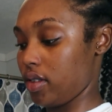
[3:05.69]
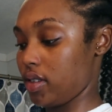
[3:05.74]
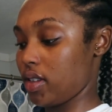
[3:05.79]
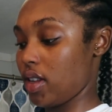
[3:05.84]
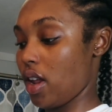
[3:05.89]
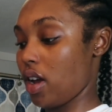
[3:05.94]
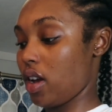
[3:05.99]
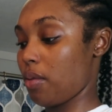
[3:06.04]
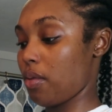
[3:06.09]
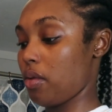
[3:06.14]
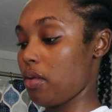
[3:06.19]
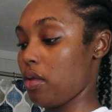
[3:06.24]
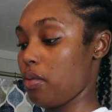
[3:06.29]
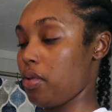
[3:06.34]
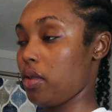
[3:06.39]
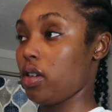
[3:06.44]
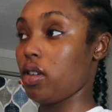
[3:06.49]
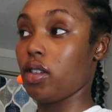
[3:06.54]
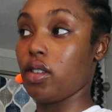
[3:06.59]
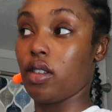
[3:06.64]
It's not like I'm gonna be
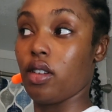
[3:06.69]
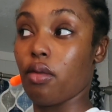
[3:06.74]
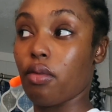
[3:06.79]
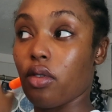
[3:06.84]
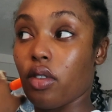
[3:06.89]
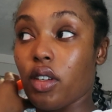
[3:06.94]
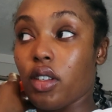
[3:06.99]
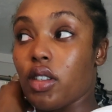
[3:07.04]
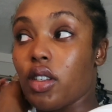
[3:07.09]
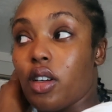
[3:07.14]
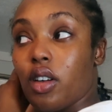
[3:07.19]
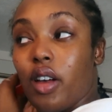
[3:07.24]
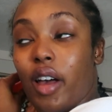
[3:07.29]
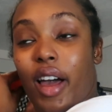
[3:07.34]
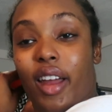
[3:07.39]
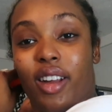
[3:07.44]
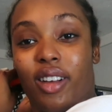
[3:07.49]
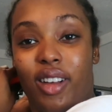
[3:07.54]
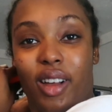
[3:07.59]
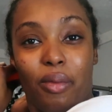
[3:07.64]
putting this in a ponytail. I
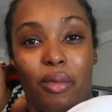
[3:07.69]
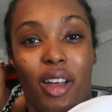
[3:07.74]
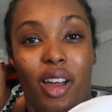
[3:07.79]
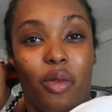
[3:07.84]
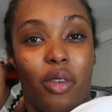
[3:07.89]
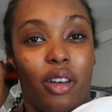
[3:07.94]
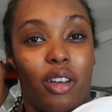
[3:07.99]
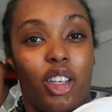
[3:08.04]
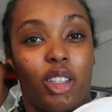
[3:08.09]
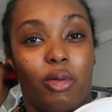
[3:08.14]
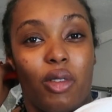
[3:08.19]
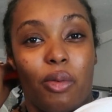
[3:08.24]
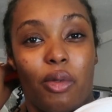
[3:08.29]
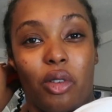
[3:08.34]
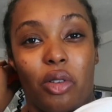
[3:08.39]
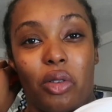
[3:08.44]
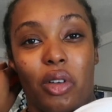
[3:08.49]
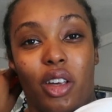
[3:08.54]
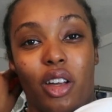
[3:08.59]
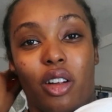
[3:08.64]
don't. I'm not one of those people
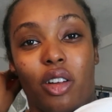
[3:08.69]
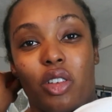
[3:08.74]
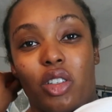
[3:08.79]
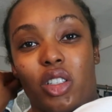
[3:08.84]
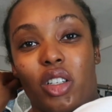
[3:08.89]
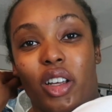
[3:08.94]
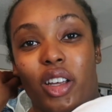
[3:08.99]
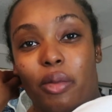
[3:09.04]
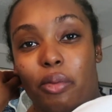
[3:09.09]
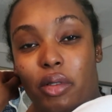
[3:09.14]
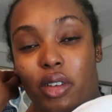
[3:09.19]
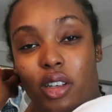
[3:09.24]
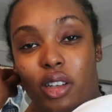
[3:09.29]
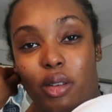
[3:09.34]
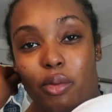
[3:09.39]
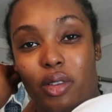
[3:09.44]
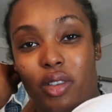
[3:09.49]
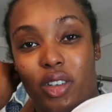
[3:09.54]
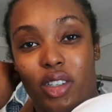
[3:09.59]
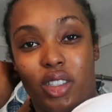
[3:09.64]
who get crochet and put in a
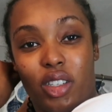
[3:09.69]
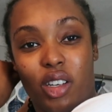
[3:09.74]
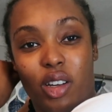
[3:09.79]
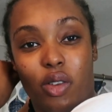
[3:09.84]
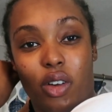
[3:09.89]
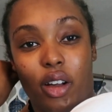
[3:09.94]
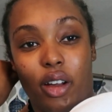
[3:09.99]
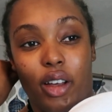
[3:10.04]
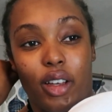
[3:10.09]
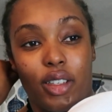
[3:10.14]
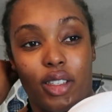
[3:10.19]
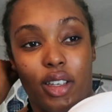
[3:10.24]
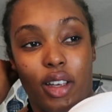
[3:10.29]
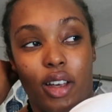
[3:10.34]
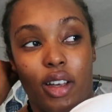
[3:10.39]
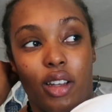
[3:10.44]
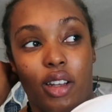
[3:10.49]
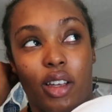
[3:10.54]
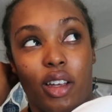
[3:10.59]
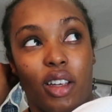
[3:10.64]
ponytail and walk
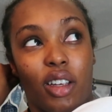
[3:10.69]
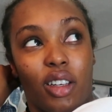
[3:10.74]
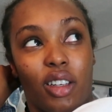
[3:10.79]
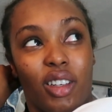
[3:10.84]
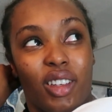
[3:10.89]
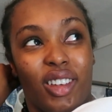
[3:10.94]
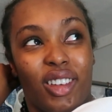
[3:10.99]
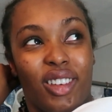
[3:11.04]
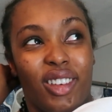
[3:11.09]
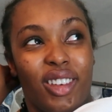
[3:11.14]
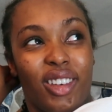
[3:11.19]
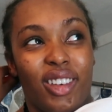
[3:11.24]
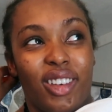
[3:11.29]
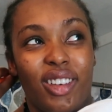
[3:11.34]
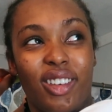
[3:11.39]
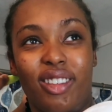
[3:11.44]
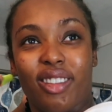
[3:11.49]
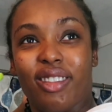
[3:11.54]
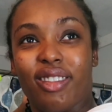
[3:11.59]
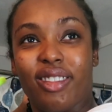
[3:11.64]
outside. Like,
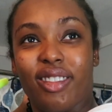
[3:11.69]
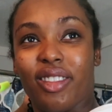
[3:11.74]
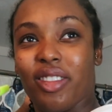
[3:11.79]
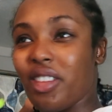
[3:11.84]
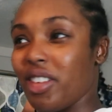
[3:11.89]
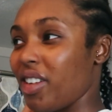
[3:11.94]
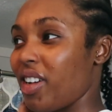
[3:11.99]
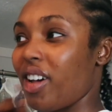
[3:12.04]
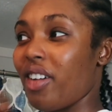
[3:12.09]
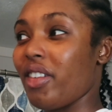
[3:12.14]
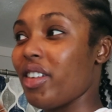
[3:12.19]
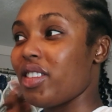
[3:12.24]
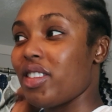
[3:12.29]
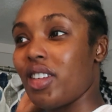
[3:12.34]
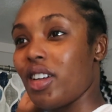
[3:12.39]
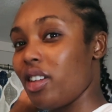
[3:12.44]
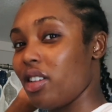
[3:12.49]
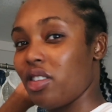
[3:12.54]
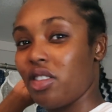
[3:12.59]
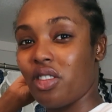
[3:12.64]
you can always
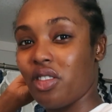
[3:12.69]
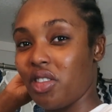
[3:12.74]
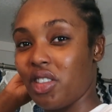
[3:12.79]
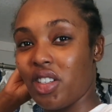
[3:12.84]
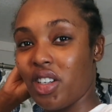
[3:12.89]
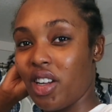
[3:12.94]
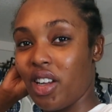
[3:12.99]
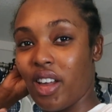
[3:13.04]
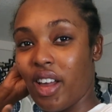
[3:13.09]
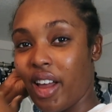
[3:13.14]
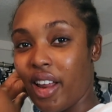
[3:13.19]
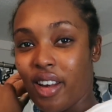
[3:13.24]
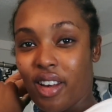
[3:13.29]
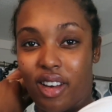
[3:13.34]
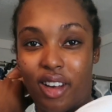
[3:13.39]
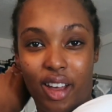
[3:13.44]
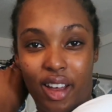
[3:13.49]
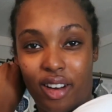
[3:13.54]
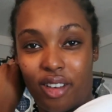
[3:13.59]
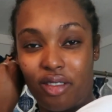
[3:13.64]
tell it's crochet. I
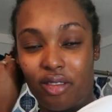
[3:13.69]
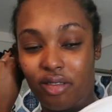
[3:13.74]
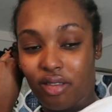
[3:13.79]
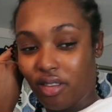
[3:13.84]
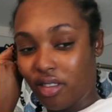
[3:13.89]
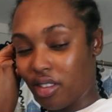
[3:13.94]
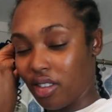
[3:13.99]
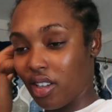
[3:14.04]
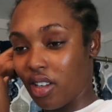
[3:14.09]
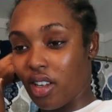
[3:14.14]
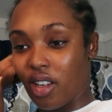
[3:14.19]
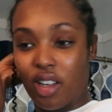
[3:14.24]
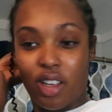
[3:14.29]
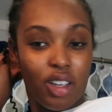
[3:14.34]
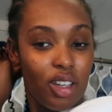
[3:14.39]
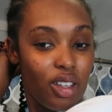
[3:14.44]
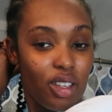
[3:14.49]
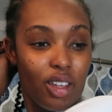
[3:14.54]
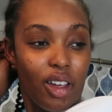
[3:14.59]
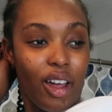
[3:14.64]
I don't.
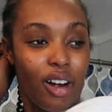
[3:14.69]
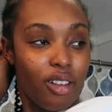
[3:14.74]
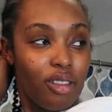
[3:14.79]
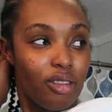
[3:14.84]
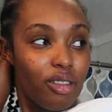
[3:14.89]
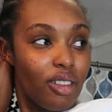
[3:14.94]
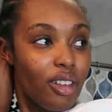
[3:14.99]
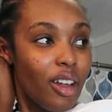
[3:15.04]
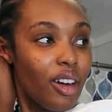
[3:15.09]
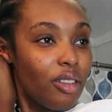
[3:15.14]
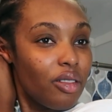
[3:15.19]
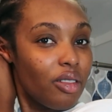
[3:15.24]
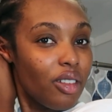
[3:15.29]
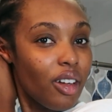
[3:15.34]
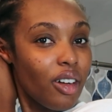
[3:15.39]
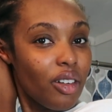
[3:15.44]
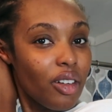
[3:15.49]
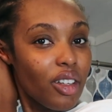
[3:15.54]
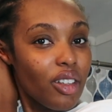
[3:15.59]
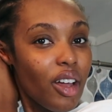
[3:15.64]
I don't. I don't.
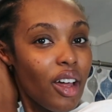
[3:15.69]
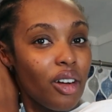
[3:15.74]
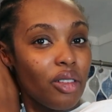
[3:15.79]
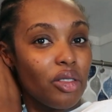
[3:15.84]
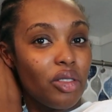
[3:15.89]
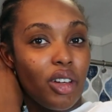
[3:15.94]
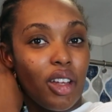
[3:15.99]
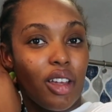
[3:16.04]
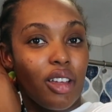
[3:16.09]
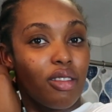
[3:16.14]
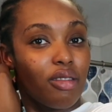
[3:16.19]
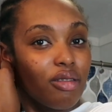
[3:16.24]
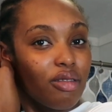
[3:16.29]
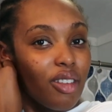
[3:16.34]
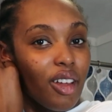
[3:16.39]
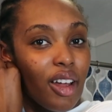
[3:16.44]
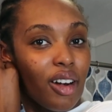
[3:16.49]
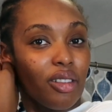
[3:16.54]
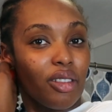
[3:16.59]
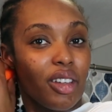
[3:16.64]
I don't. I don't do that.
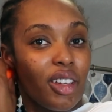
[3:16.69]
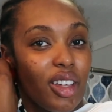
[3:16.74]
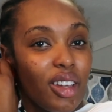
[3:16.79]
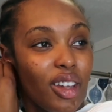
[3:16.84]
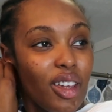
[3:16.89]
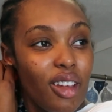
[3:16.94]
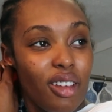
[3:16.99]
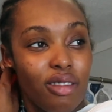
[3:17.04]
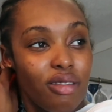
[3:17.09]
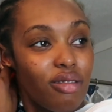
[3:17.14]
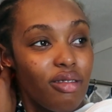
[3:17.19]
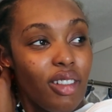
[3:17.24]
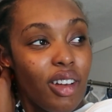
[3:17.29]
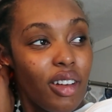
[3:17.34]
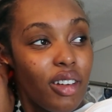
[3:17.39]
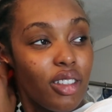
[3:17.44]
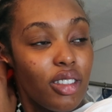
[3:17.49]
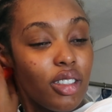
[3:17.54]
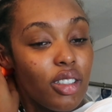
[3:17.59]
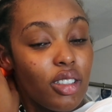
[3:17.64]
I don't get that
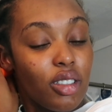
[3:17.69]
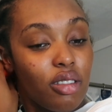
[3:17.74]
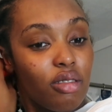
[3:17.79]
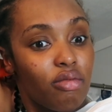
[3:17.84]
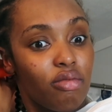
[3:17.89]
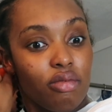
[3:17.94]
honestly.